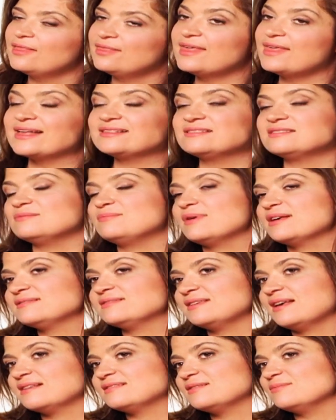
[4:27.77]
That's the best
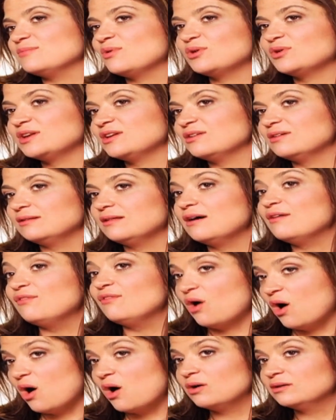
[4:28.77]
testimonial of
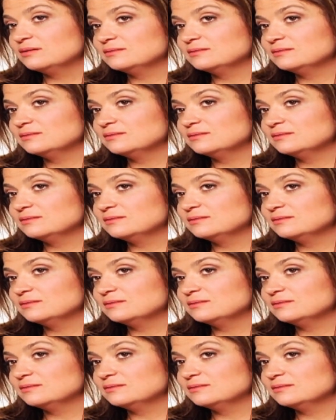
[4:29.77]
all.